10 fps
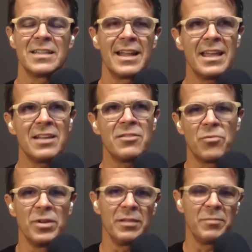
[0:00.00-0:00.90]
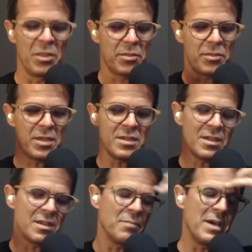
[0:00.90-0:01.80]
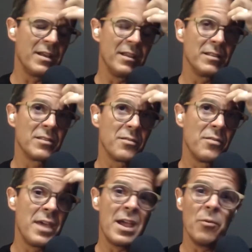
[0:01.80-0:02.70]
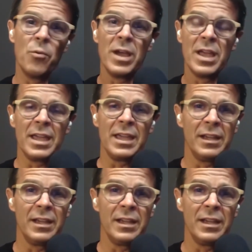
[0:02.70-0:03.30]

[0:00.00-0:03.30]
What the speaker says: And I hadn't really been thinking about it that way.